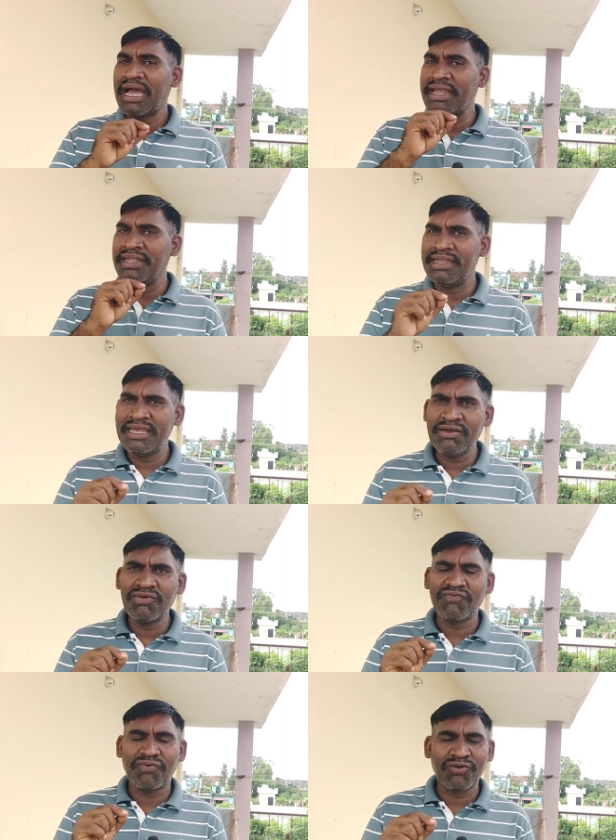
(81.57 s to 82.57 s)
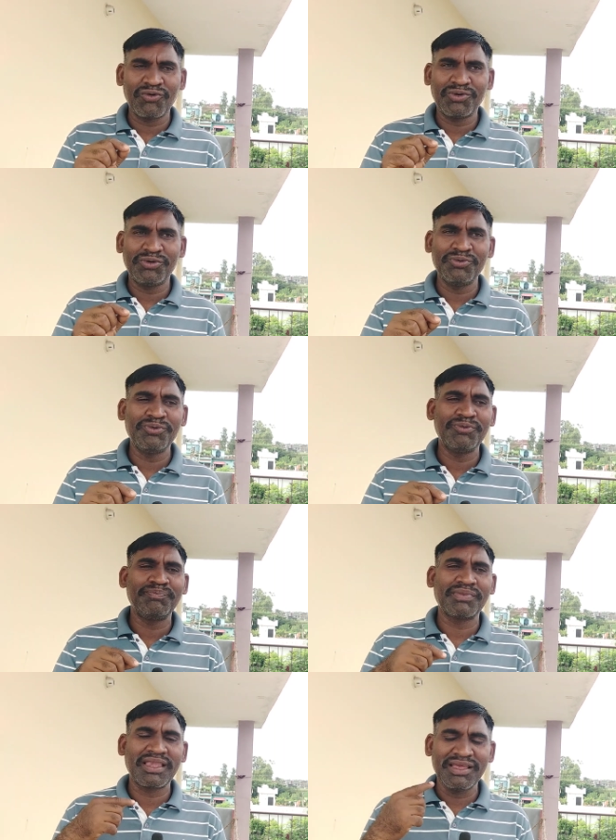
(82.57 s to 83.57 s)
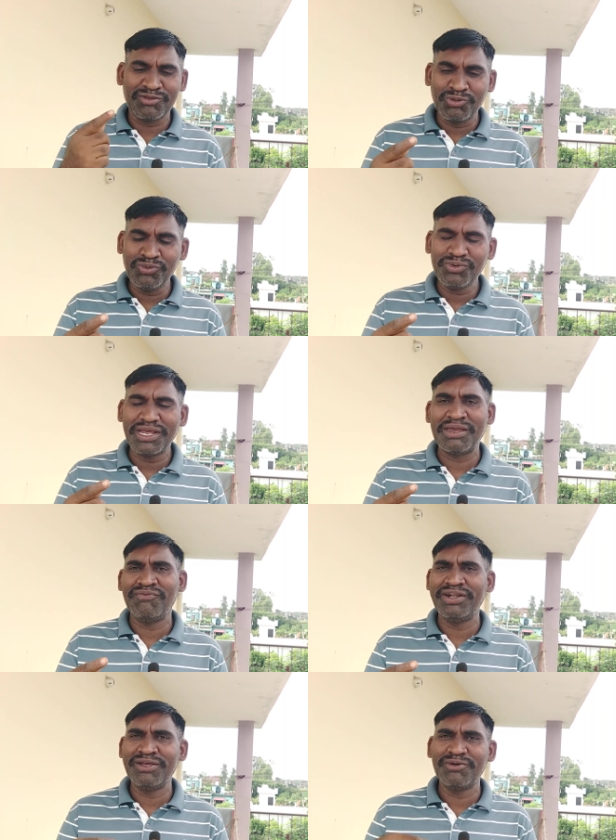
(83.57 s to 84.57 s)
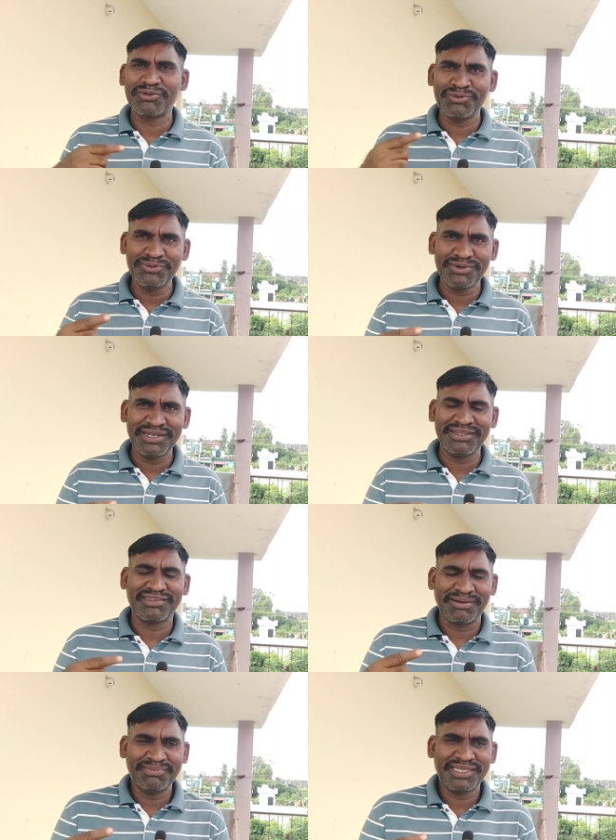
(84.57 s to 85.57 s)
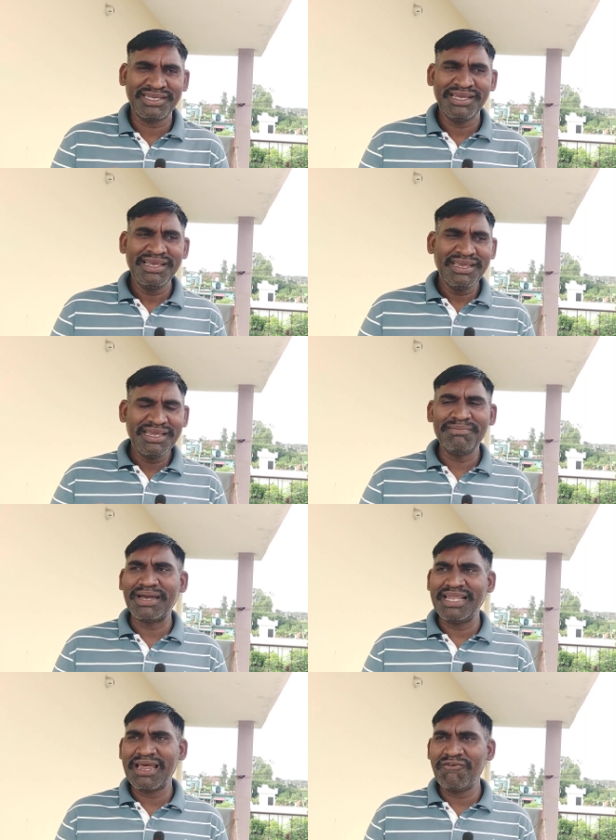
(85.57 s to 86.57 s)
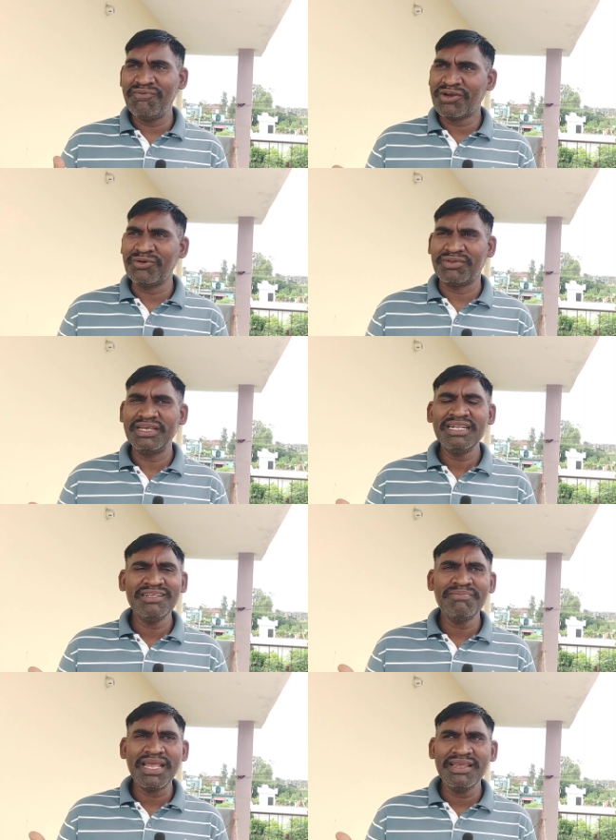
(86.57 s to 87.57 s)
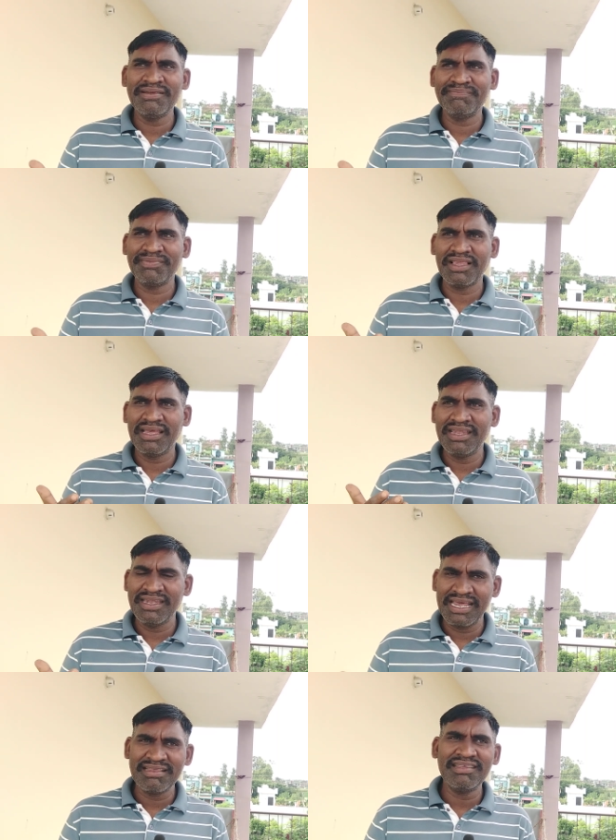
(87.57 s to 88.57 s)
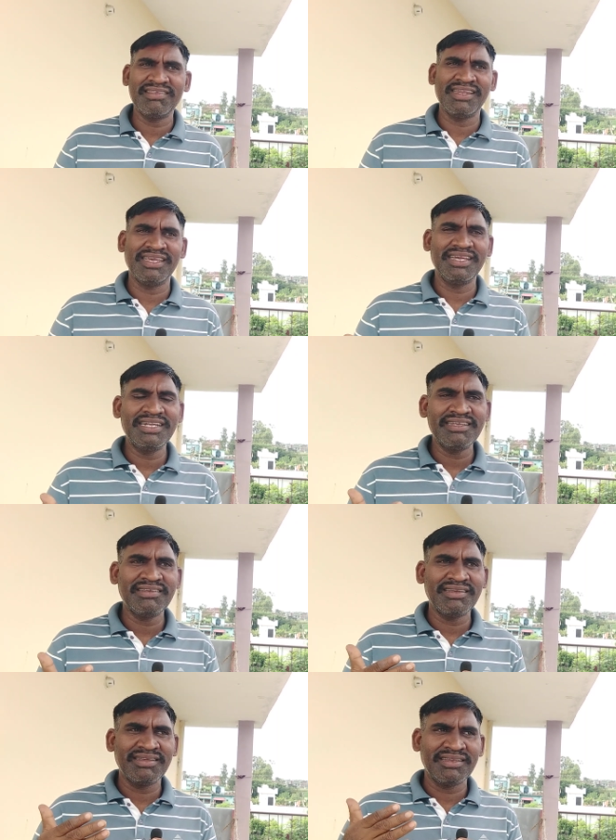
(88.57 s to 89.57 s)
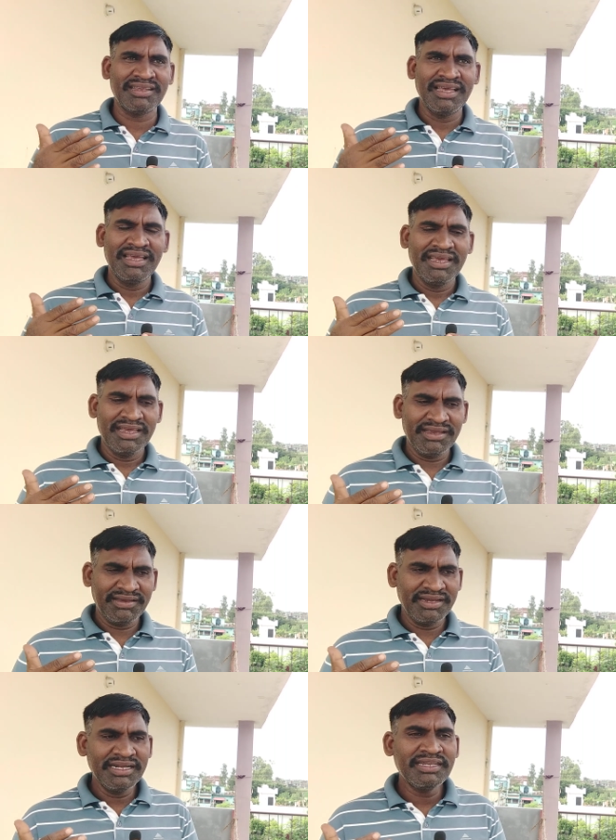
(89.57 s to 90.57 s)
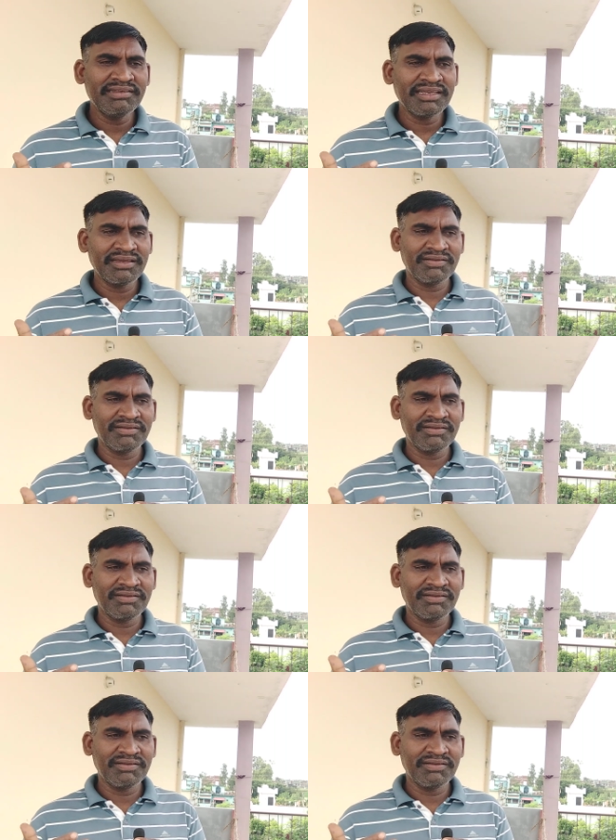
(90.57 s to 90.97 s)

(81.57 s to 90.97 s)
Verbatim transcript: I never forgot to um, a video, suit uh, something in my life because it is my um, mm, necessary. It is uh, uh, it is